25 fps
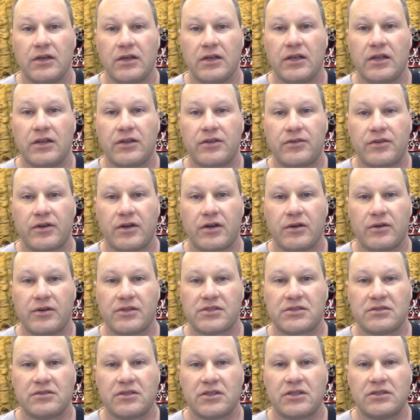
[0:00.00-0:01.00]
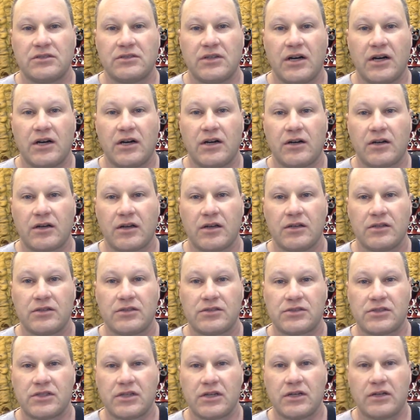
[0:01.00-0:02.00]
intro was a little long,
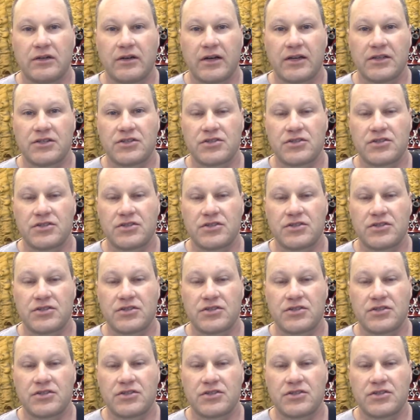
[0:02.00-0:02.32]
so I